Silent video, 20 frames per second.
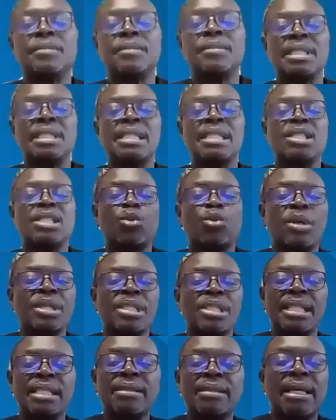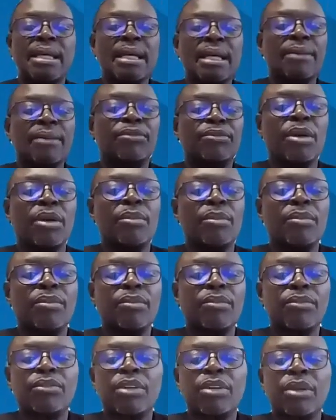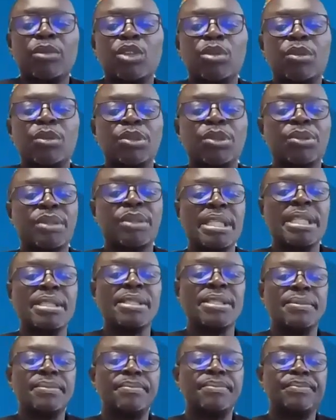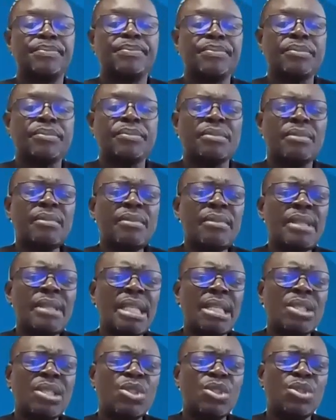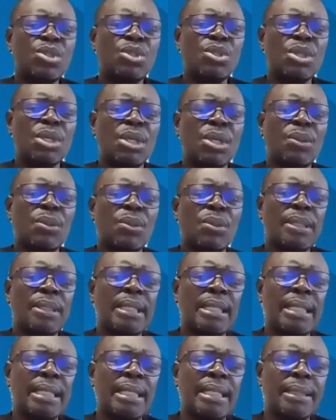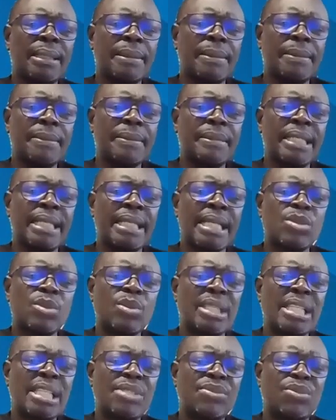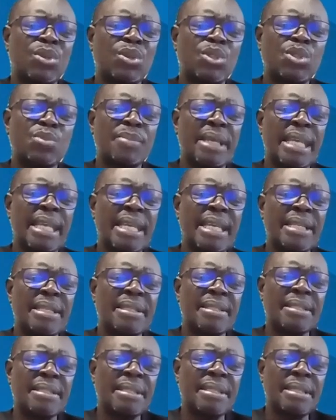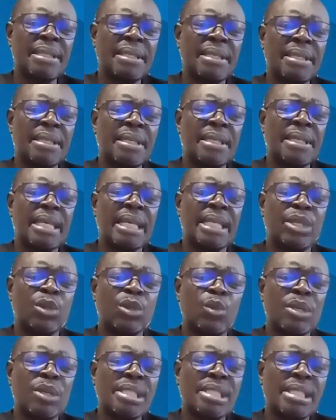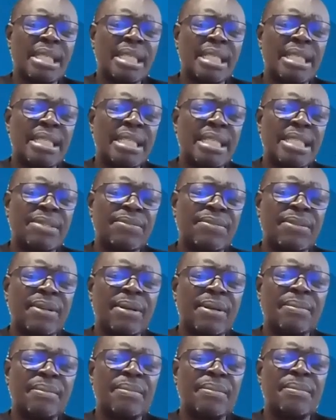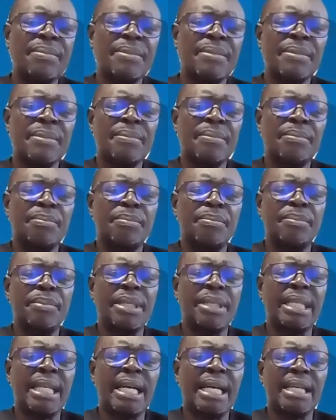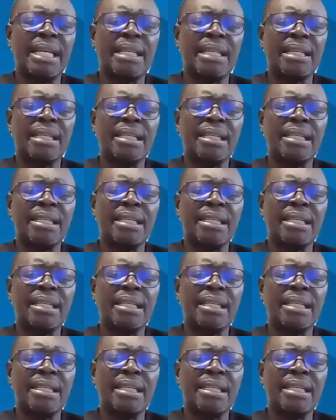This is a question from Human Rights. So the next one is for Spain. And the question is from Pilar